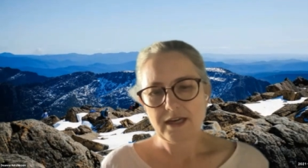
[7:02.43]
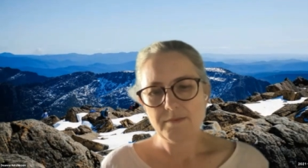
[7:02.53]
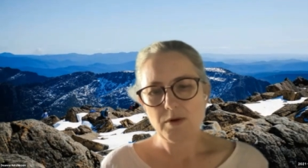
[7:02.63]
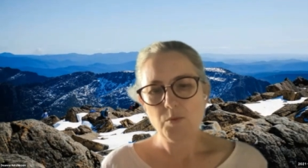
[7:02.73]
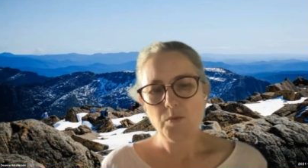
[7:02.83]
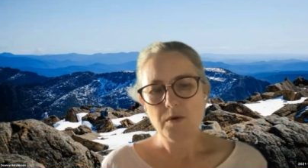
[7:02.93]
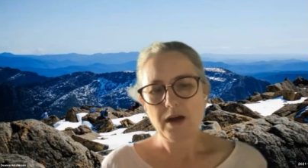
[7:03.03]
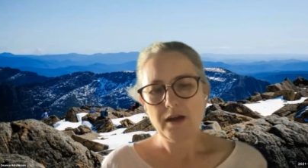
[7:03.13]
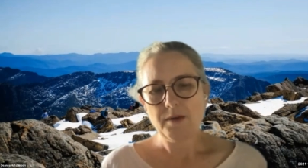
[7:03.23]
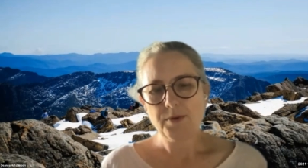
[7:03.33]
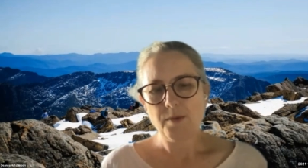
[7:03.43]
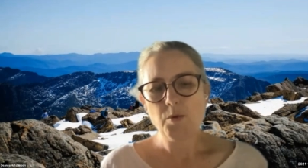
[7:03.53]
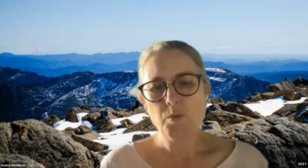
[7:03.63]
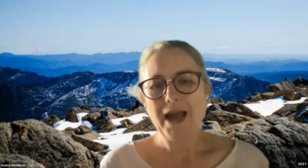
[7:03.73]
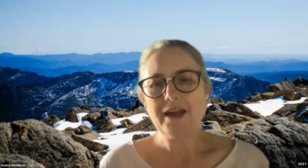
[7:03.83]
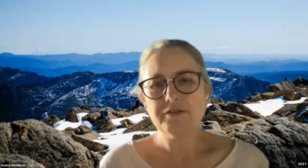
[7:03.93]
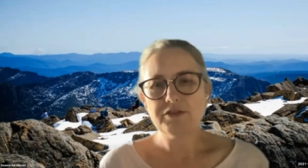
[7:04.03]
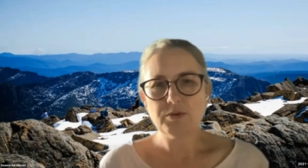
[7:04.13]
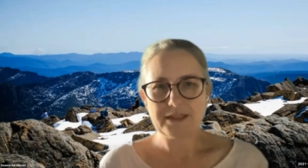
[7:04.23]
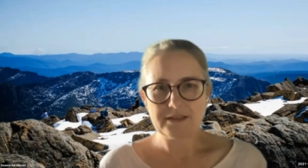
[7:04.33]
um, a, a proper way of
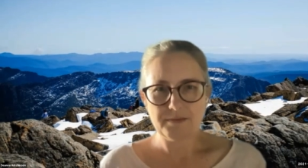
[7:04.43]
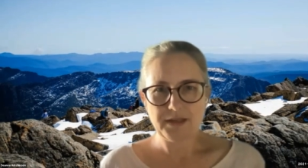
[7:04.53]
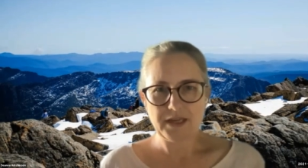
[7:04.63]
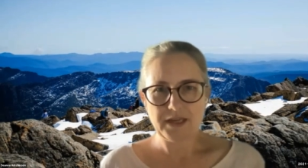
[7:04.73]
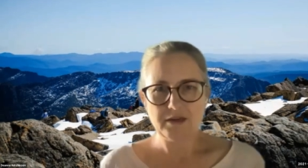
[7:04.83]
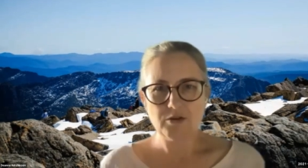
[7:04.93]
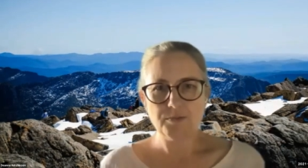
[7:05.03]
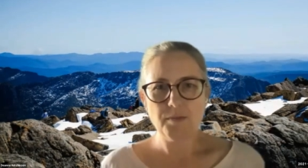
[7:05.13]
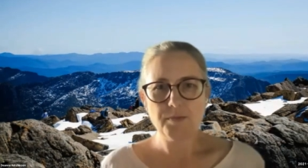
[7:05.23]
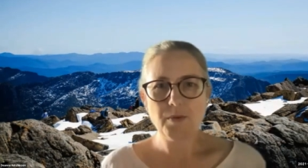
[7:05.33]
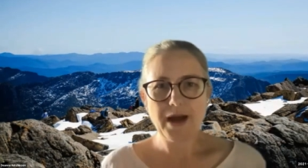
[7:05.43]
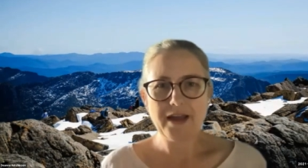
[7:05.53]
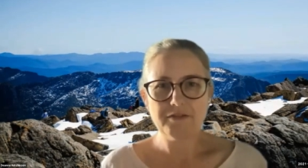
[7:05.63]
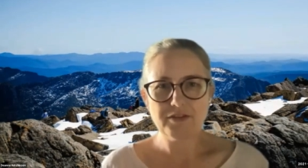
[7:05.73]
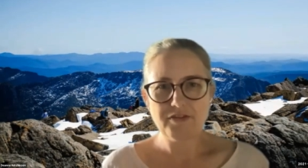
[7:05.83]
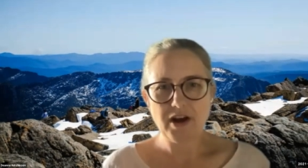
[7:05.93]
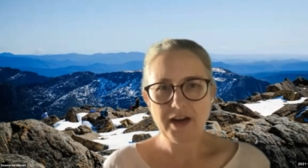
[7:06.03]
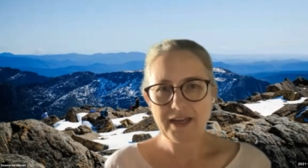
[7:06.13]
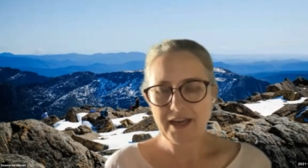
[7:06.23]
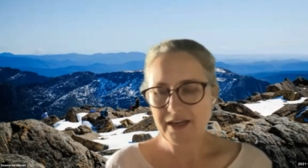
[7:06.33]
doing something or a proper way of
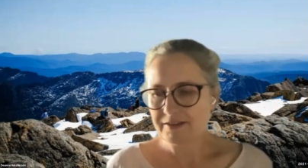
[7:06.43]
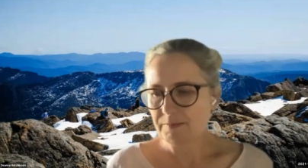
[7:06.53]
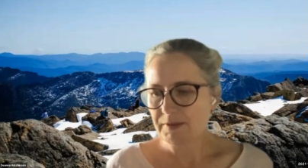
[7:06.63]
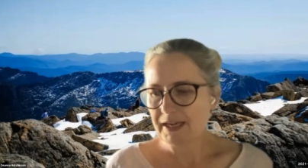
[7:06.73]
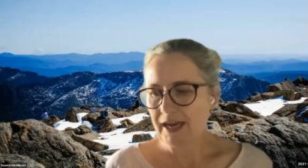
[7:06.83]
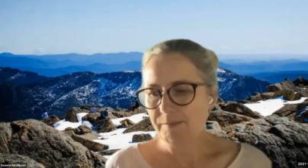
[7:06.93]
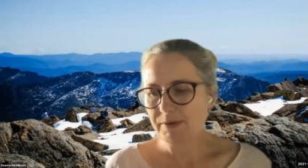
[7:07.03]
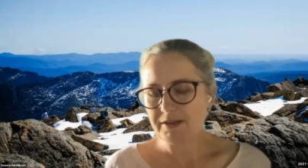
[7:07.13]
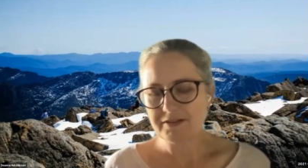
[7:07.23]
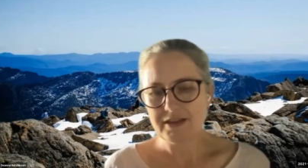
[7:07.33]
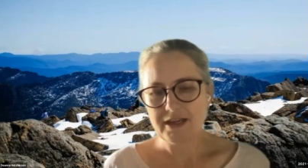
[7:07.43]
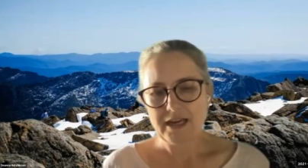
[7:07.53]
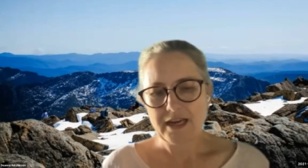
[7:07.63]
defining how something happens.